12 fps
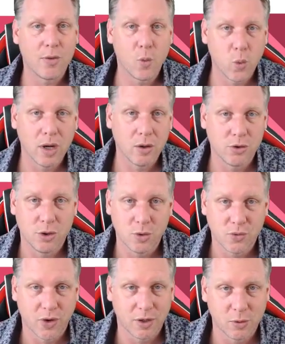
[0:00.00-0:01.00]
the world
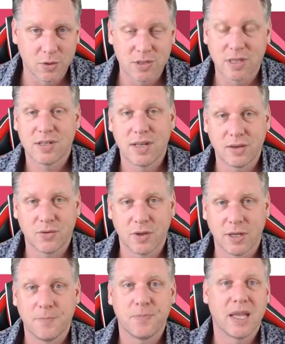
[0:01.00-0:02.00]
use funnels
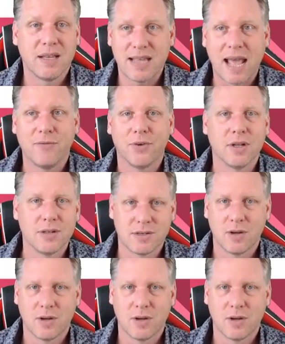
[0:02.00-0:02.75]
successfully is evidence.